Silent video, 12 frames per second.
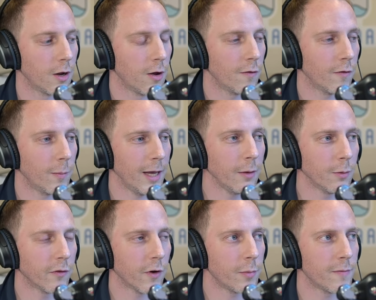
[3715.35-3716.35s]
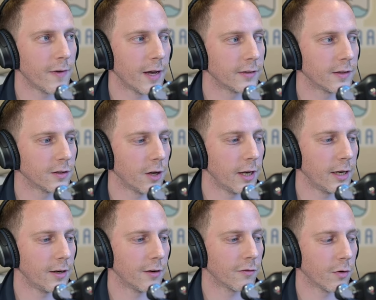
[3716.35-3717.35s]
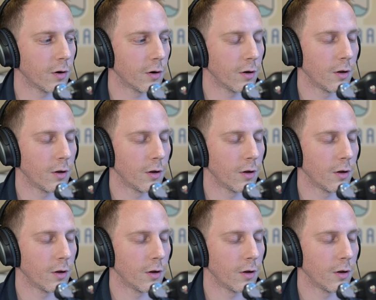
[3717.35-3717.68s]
For me, with OpenFaaS, it's slightly different.